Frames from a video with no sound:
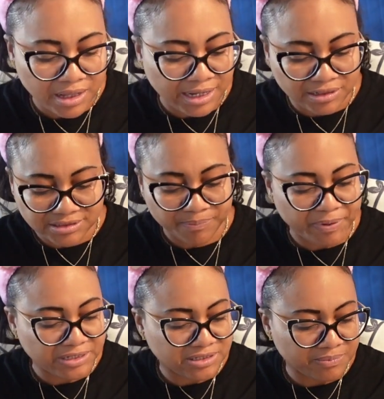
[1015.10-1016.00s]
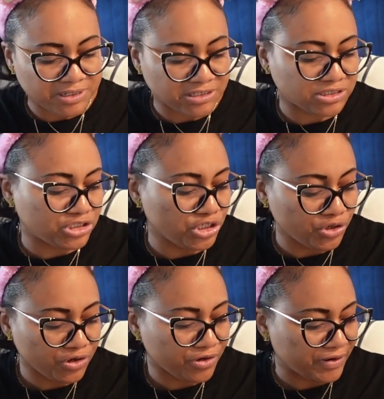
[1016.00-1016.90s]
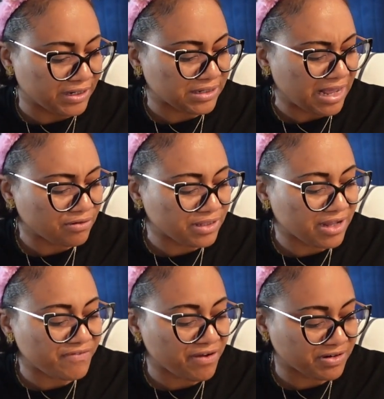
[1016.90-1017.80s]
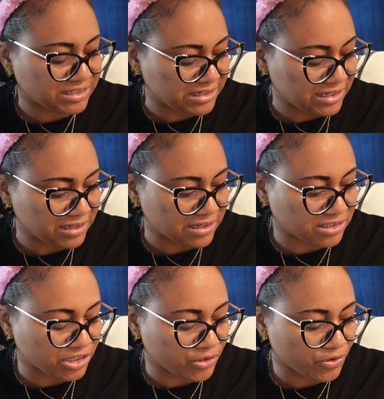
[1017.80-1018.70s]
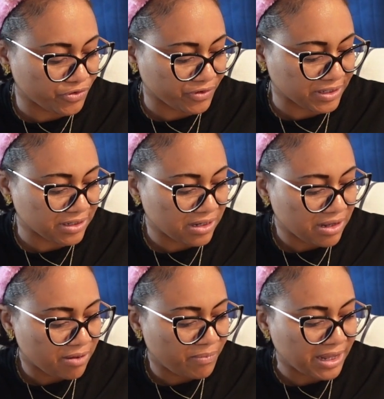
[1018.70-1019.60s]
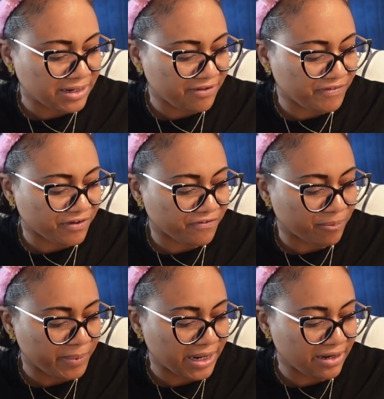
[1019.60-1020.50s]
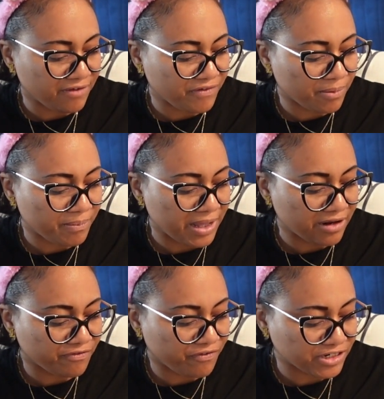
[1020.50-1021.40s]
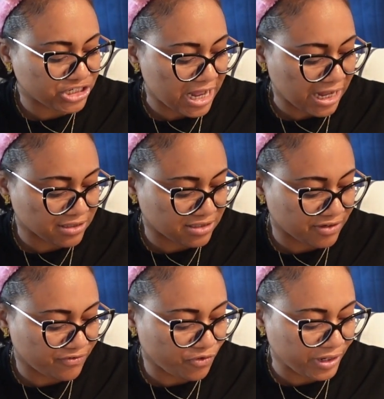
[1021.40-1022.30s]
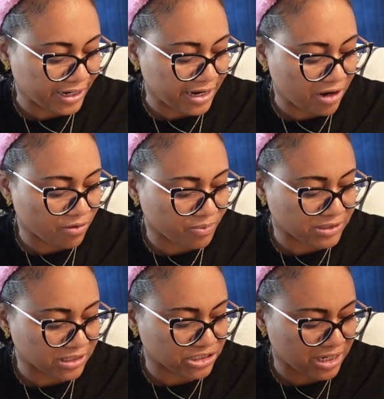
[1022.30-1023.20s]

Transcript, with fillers: I also picked up this deodorant. I don't think I've ever seen this deodorant by Nivea for men. Nivea Men Fresh Active 48 Hour Protection.